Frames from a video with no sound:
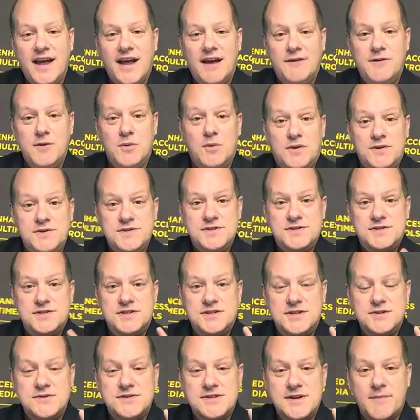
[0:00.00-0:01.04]
If you want to
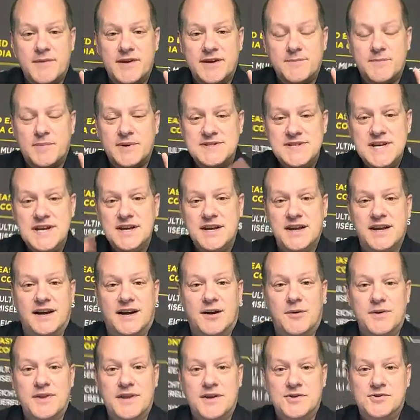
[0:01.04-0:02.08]
do something
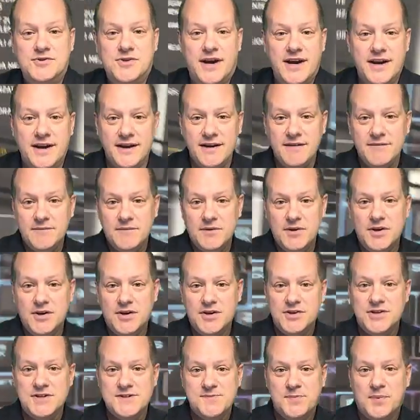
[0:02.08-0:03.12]
particular within trading, you
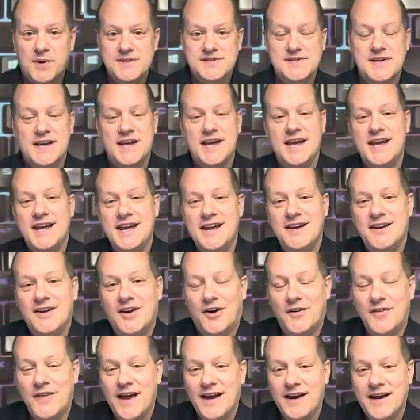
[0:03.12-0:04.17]
can just press a key
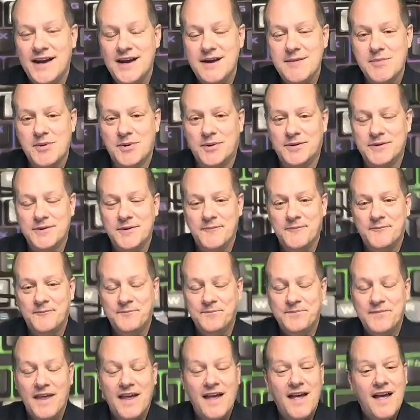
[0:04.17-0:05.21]
on that keyboard.
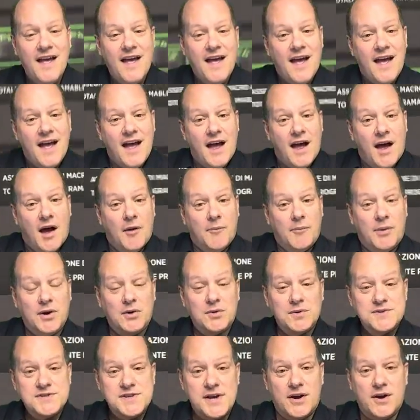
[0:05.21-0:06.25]
But
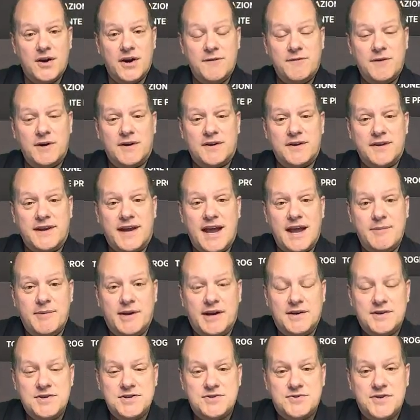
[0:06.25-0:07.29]
also, if you look at the gaming
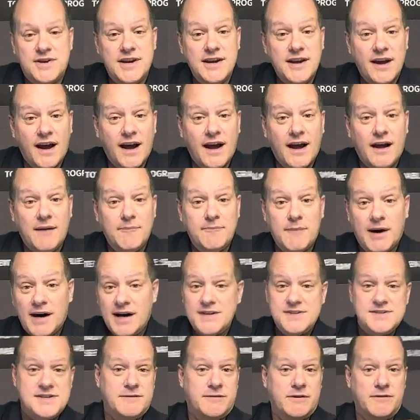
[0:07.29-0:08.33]
industry,
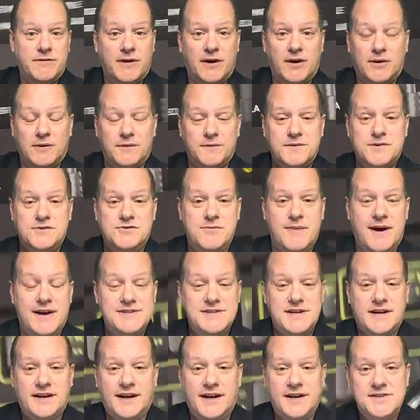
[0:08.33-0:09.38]
mice have evolved
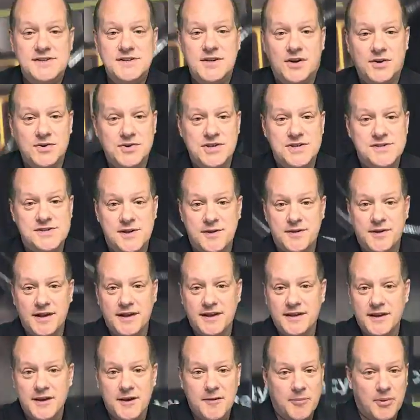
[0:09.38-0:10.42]
dramatically. It's not just a
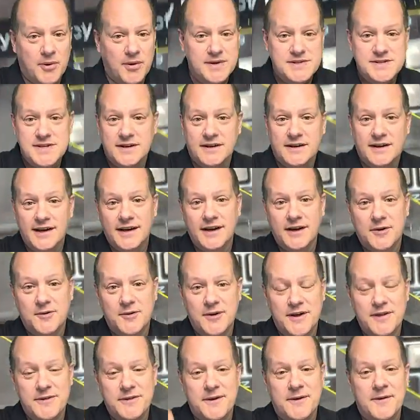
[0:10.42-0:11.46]
thing that you point and click
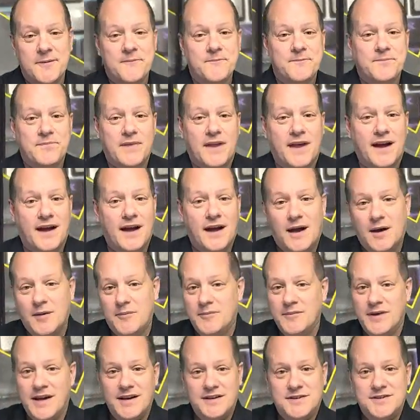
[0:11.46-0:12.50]
with.
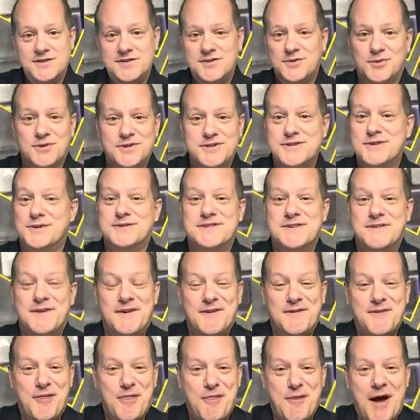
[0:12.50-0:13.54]
It does all sorts of
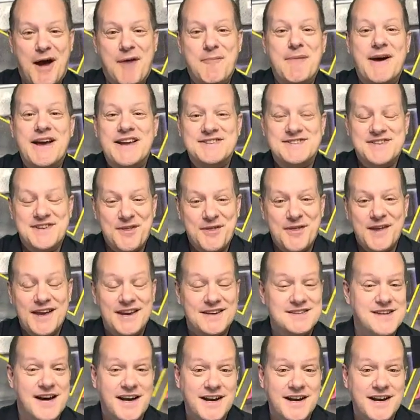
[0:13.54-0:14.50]
amazing things.